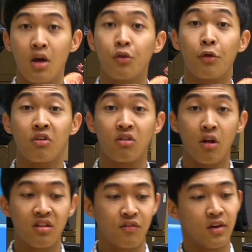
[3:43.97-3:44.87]
So there's
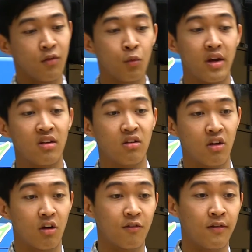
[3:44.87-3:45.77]
lots of different ways
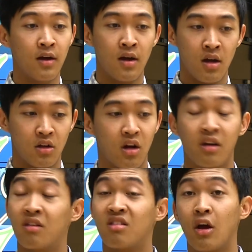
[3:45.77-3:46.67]
of tonguing
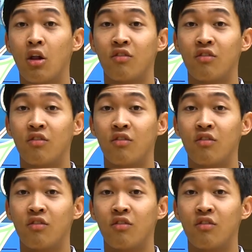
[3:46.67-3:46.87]
the scale.